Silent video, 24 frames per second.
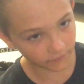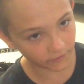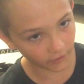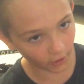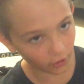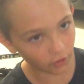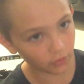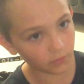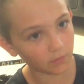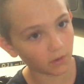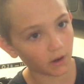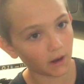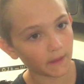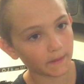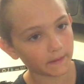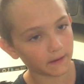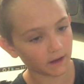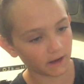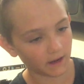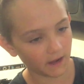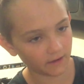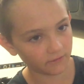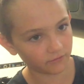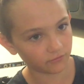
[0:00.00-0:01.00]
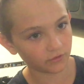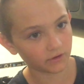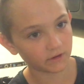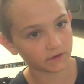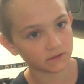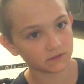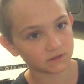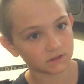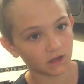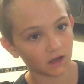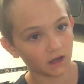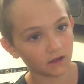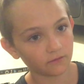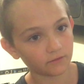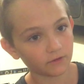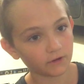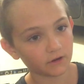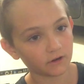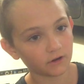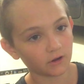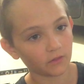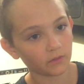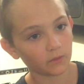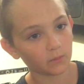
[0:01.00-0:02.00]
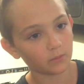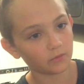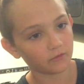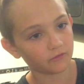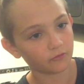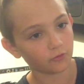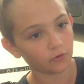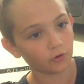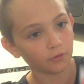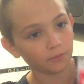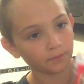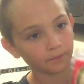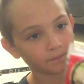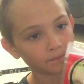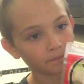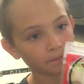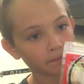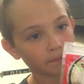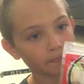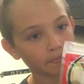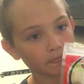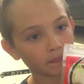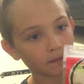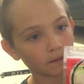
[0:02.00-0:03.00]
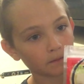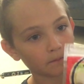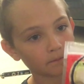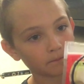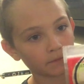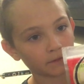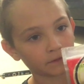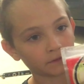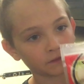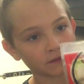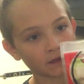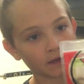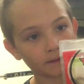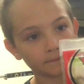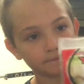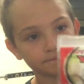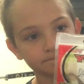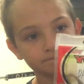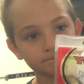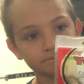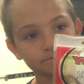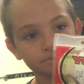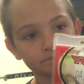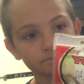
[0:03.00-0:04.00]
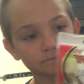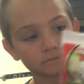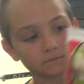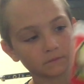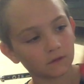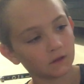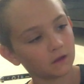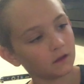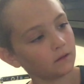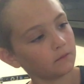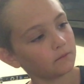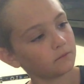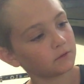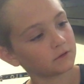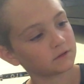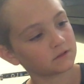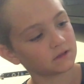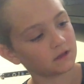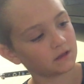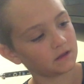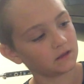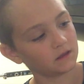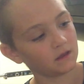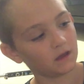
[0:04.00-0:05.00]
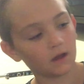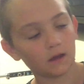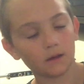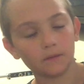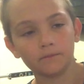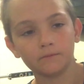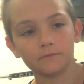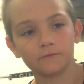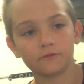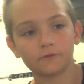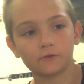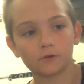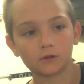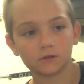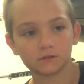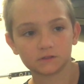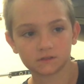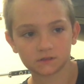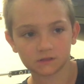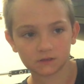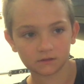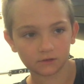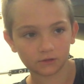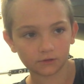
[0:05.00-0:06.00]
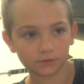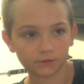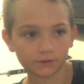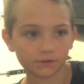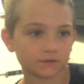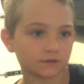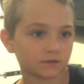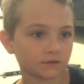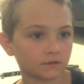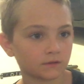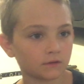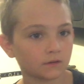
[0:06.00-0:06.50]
Don't mind that I have dart written on them before, but yeah, what's that? Yum Frosty Lures.